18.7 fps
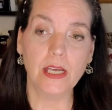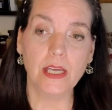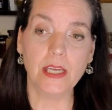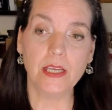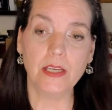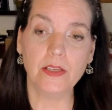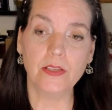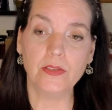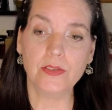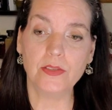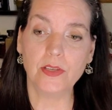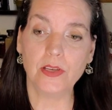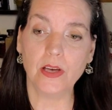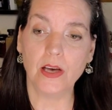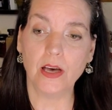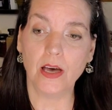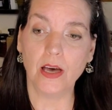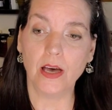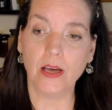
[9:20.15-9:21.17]
his
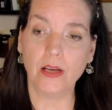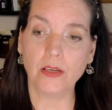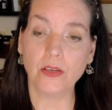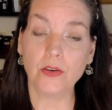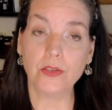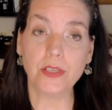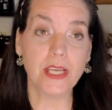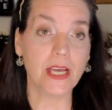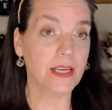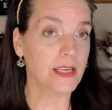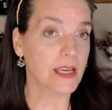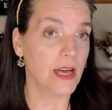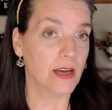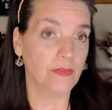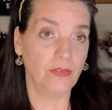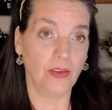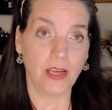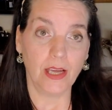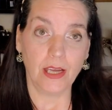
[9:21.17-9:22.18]
uh, Cognac
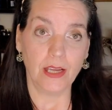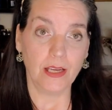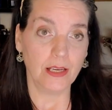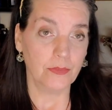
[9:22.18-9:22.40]
Cafe.